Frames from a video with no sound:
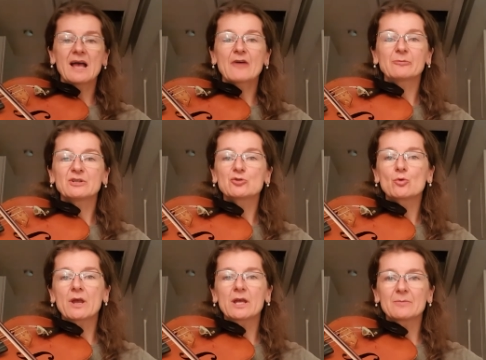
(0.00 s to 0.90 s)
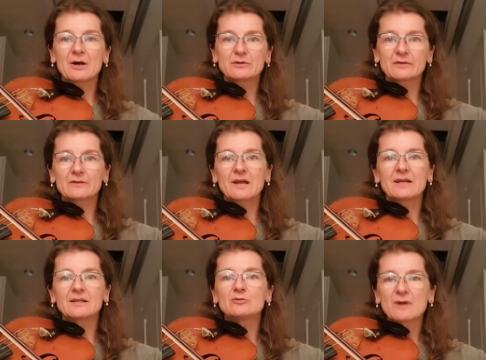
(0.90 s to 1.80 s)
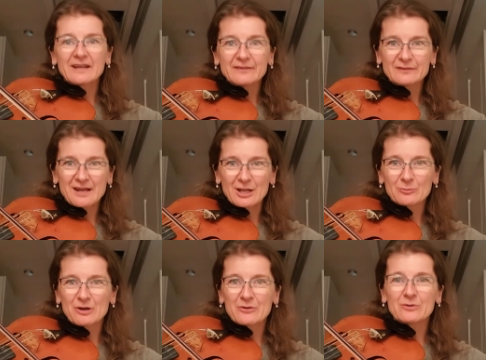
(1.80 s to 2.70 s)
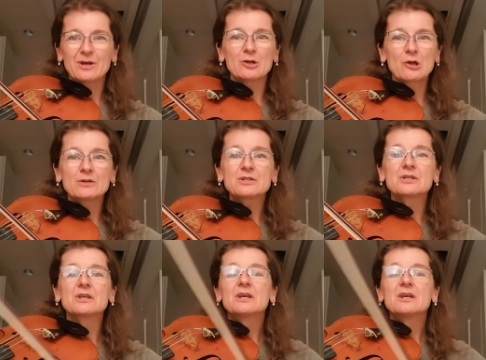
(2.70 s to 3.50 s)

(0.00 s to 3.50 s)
have been talking about a slightly raised elbow a lot.